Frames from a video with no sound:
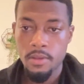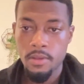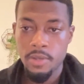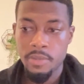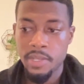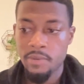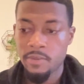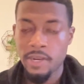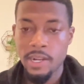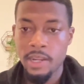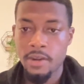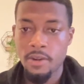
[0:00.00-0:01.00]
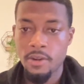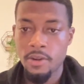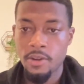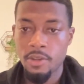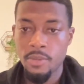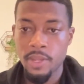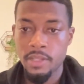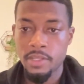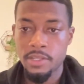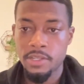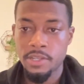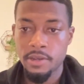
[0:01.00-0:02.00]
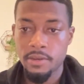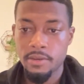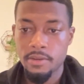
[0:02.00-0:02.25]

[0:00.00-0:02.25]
I mean, we're not going to argue about this shit.